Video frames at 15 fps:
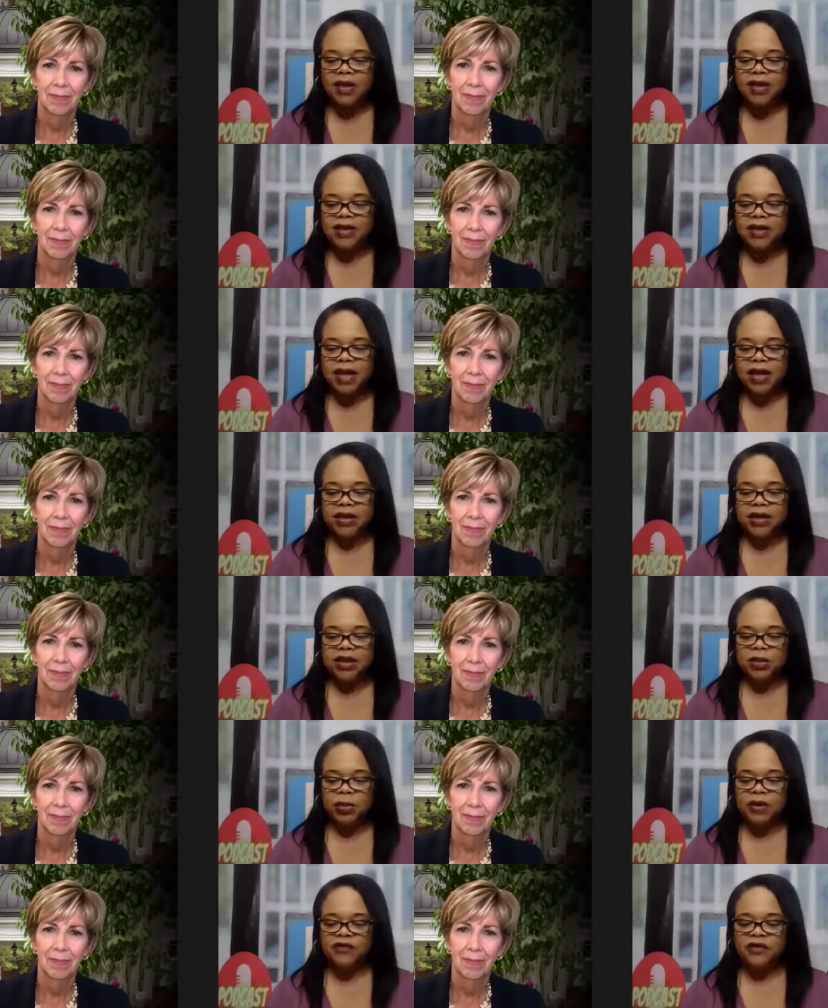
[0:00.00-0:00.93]
Speaker 1: this thing
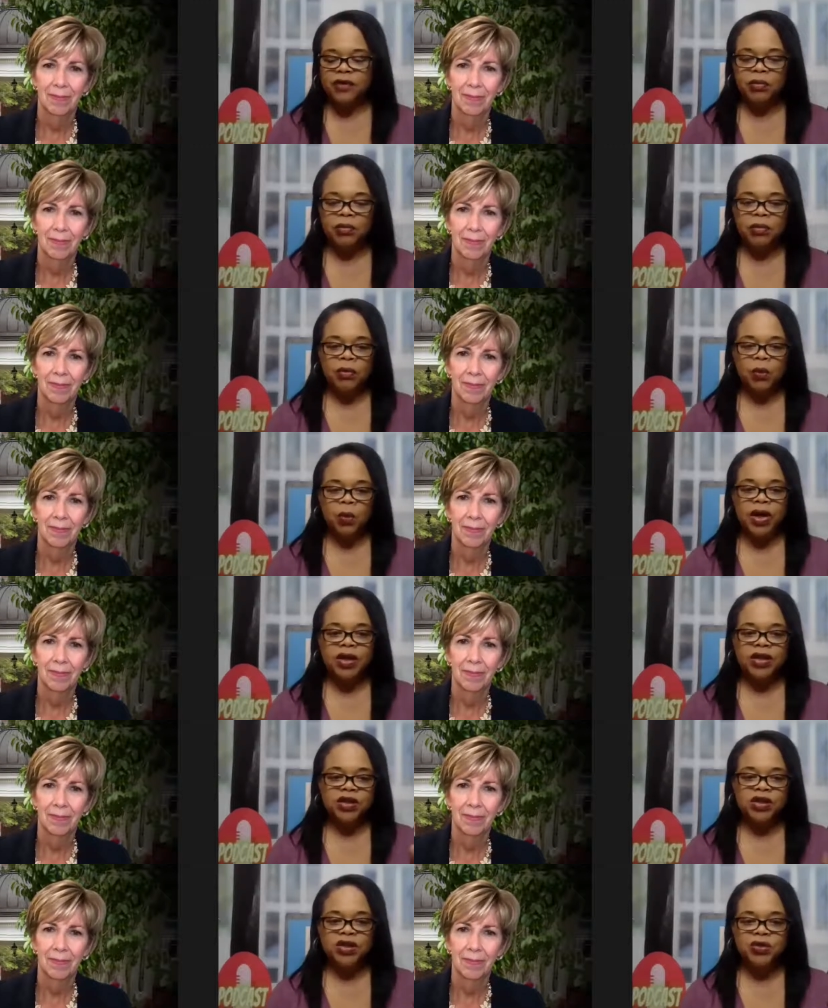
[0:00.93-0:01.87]
just went from
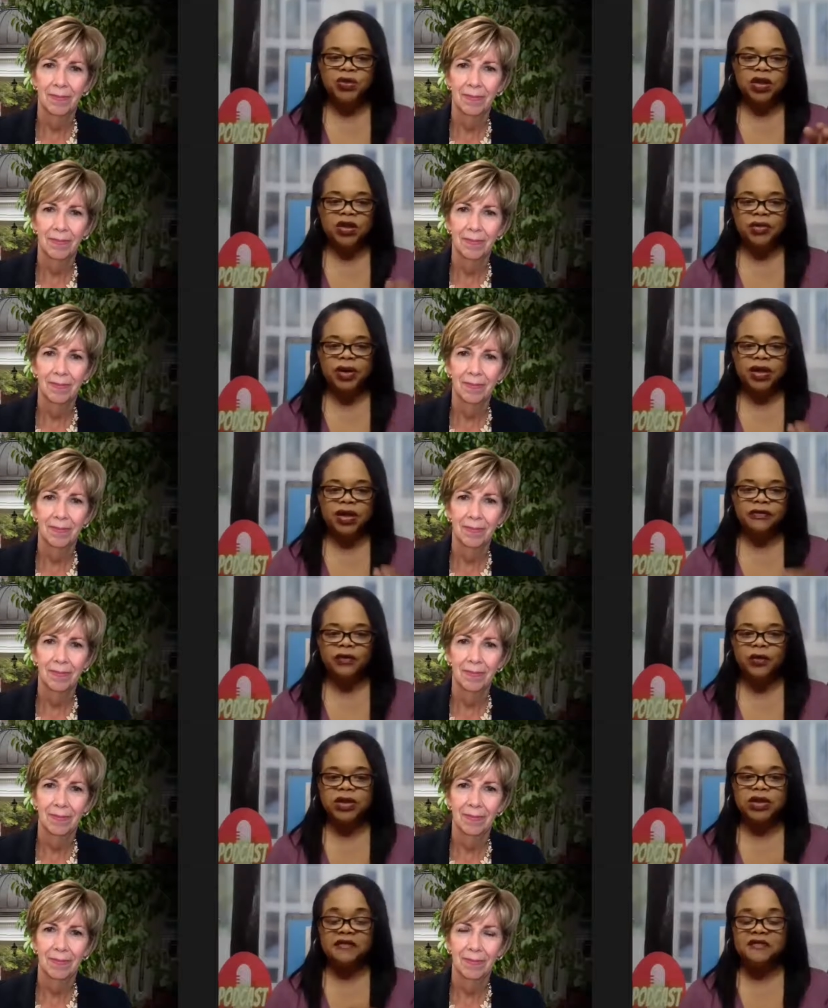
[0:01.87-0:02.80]
one to two to three to
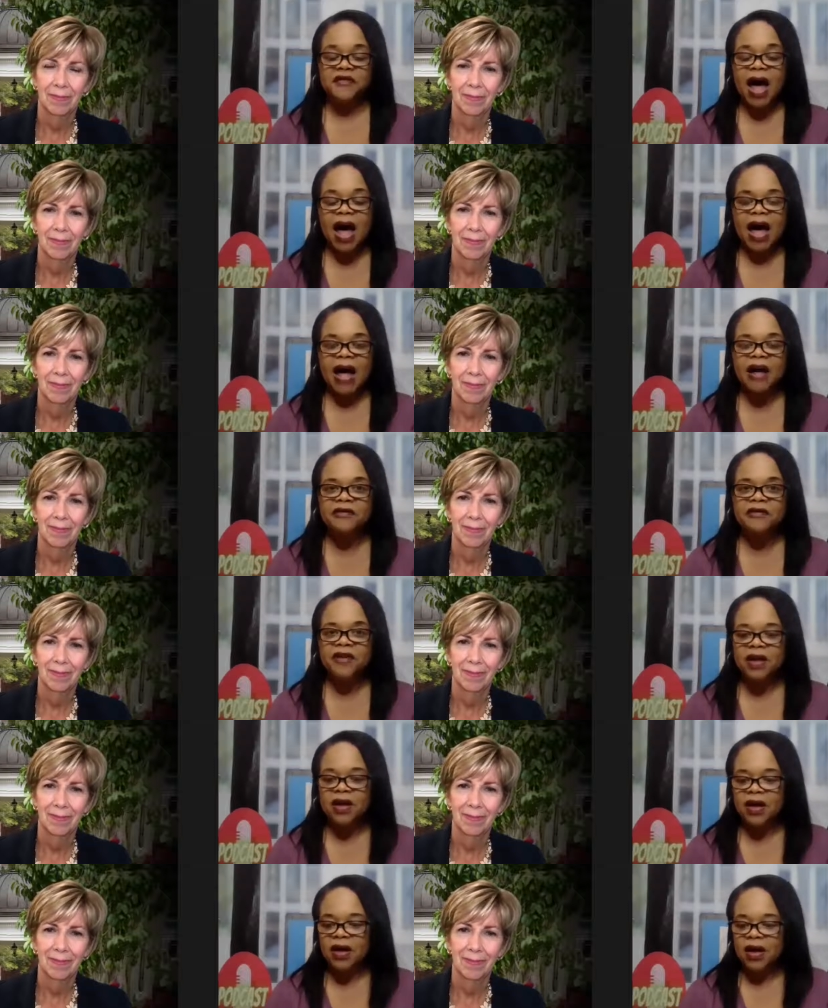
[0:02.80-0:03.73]
four to five
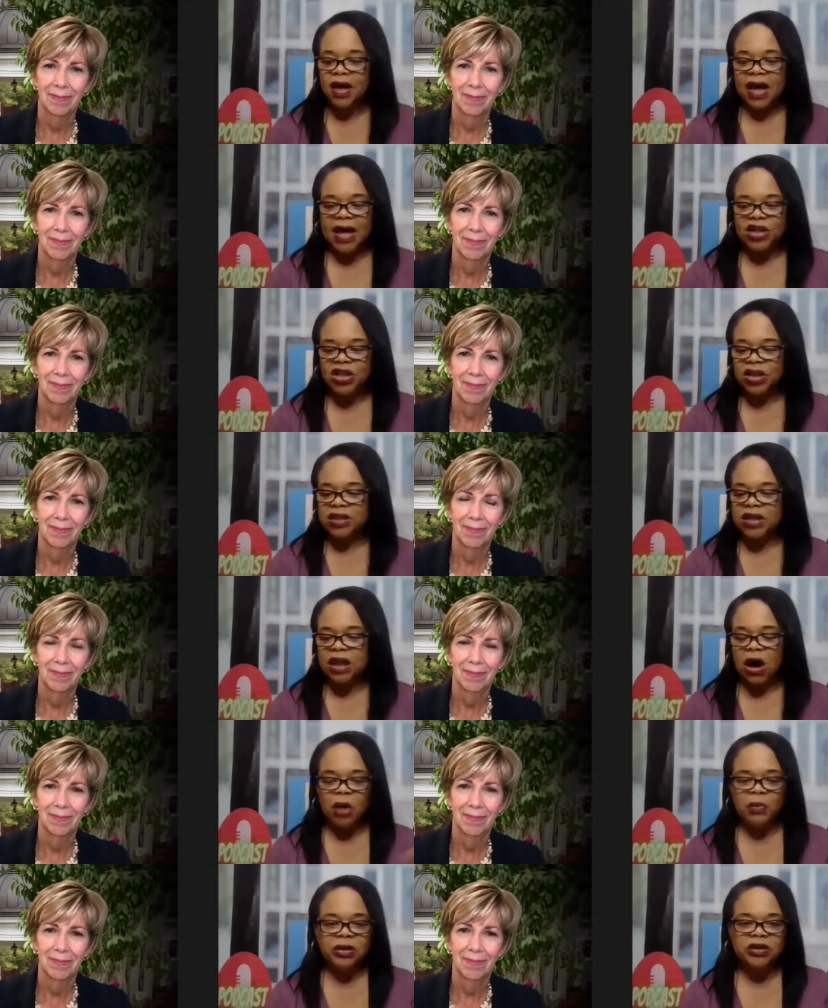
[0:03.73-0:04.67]
and
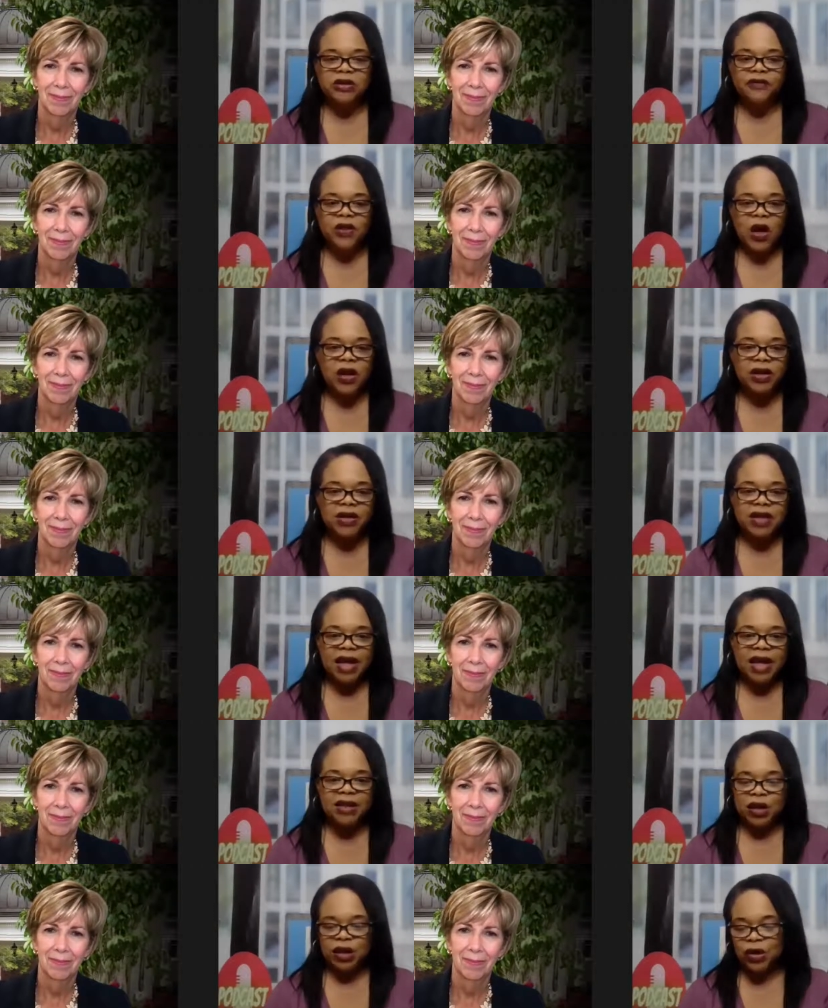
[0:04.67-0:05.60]
just almost flawless
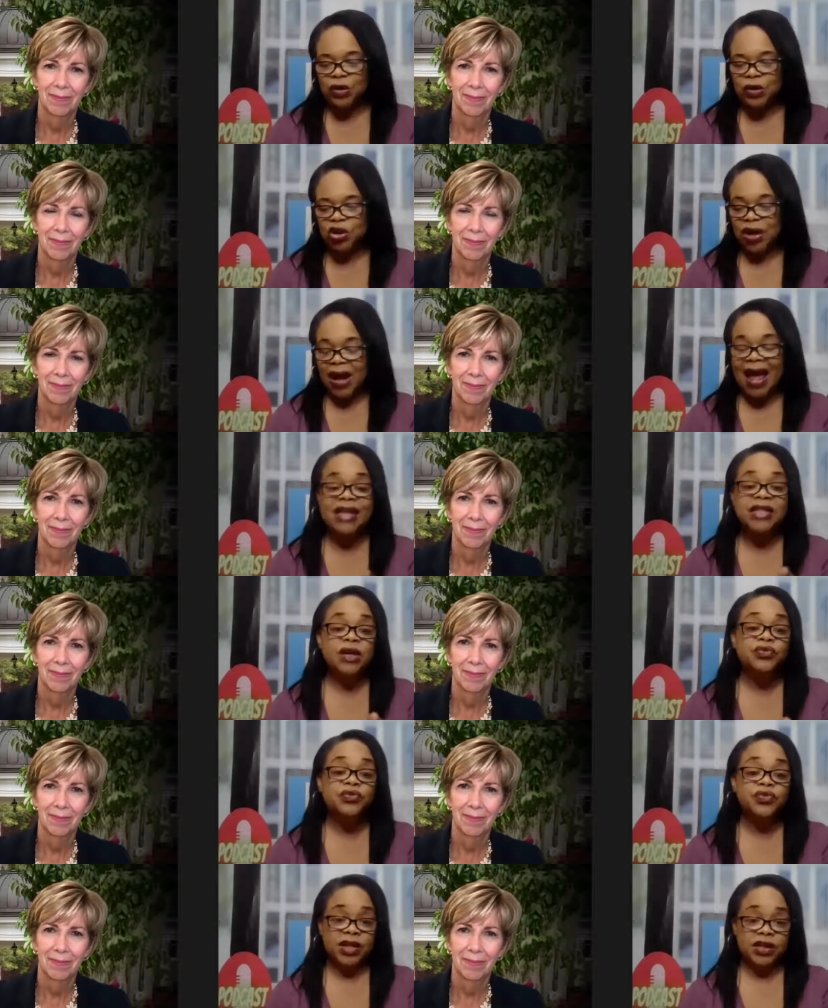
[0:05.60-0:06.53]
execution
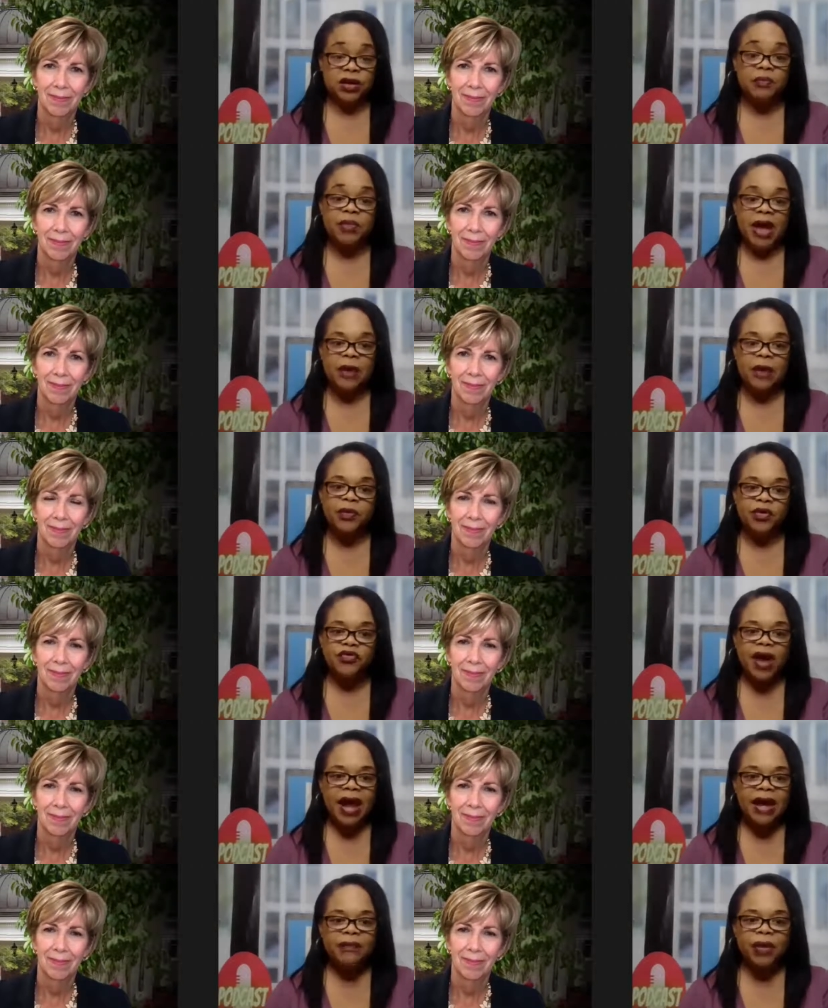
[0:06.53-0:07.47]
as it reads on
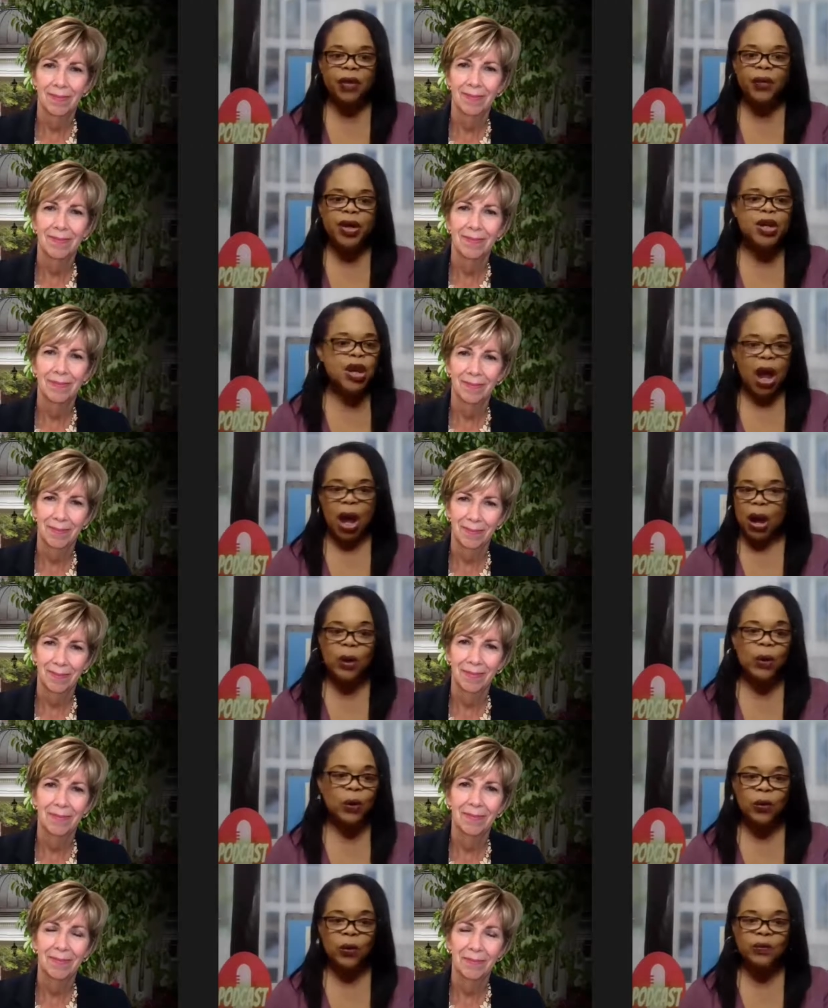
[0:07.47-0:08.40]
paper, right? But we
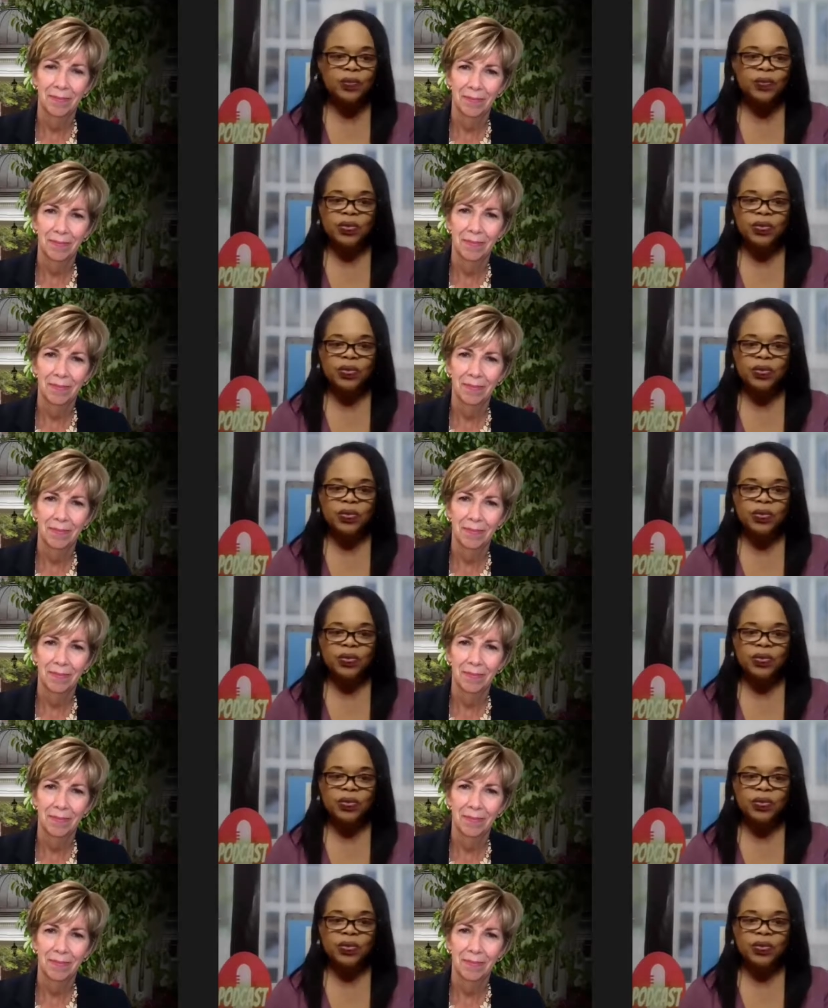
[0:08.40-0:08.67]
know